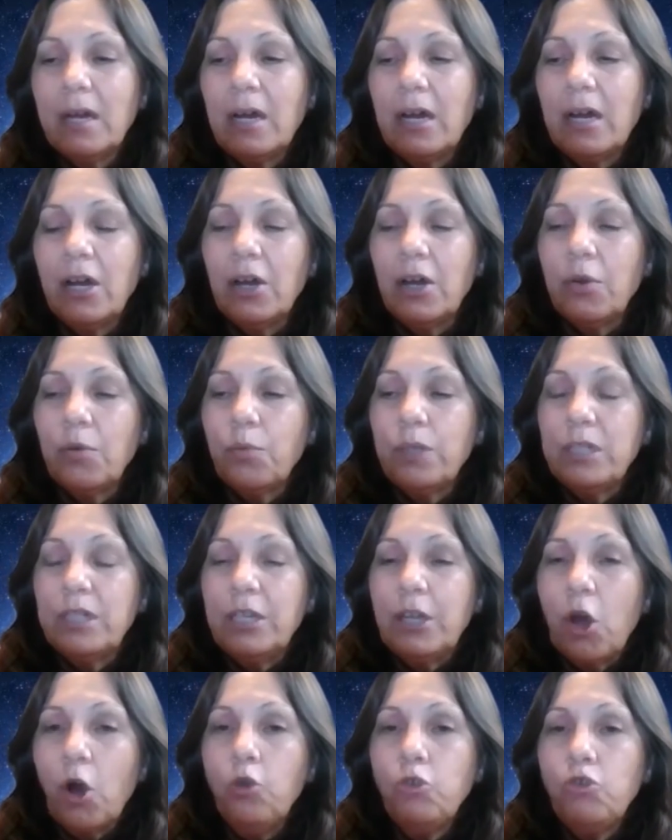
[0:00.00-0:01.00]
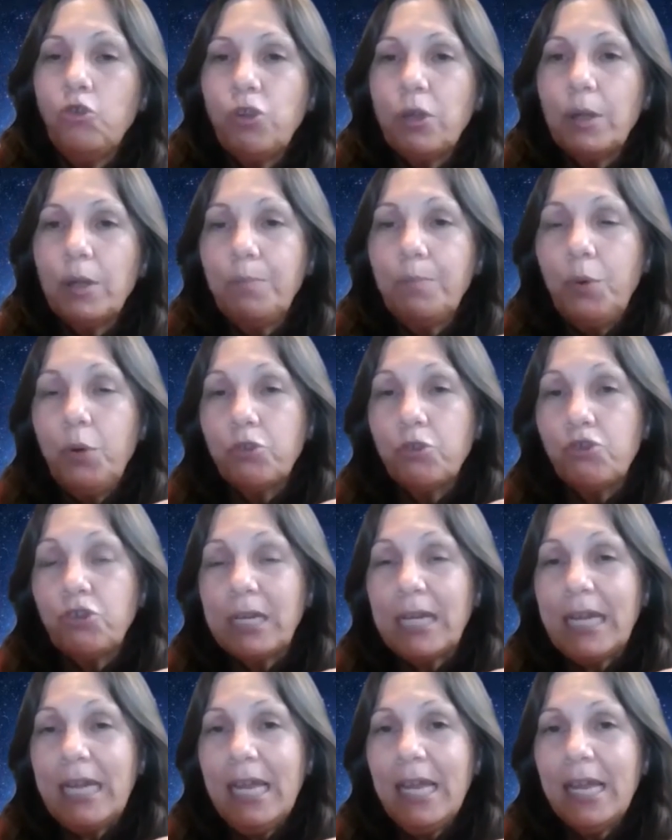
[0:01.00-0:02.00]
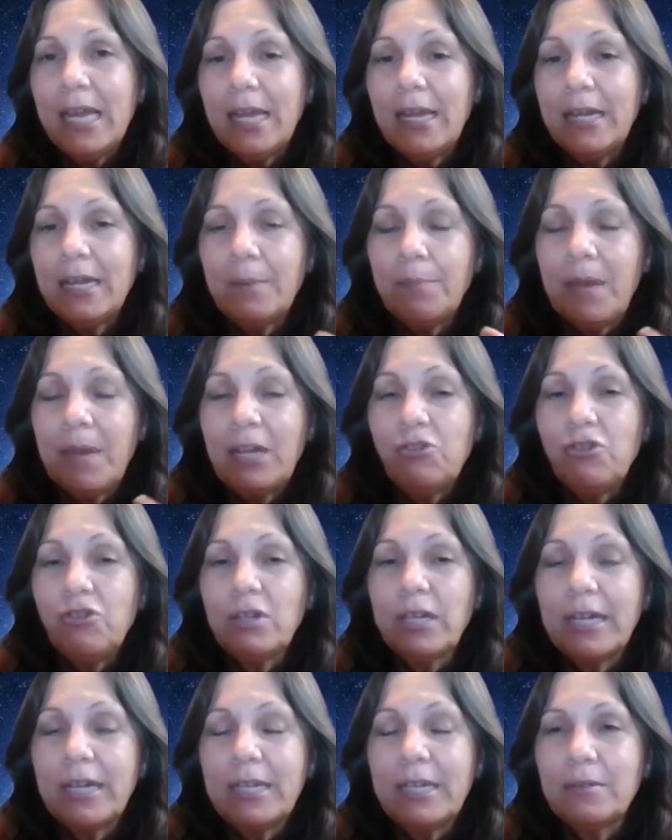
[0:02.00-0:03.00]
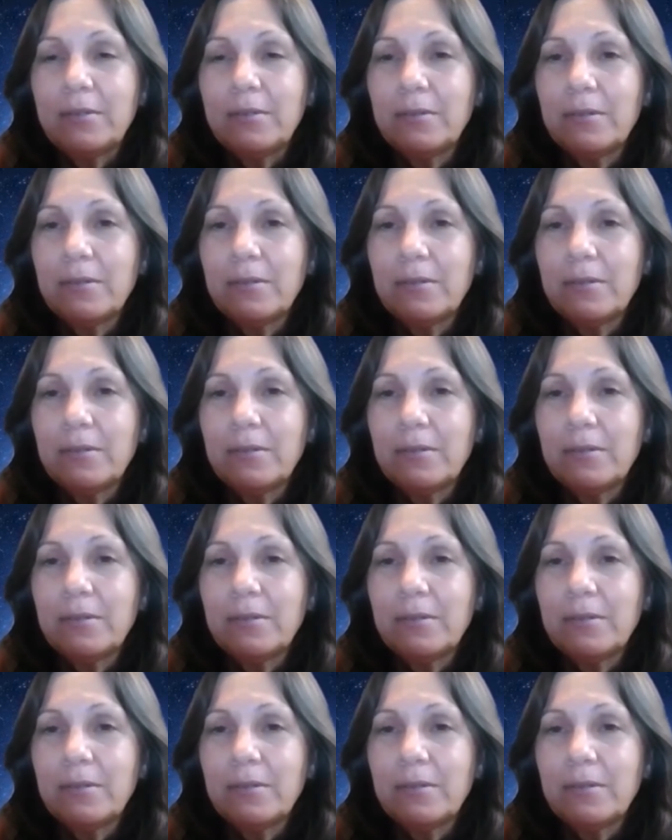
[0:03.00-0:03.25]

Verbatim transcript: uh, with the ocean pushing in, imagine like,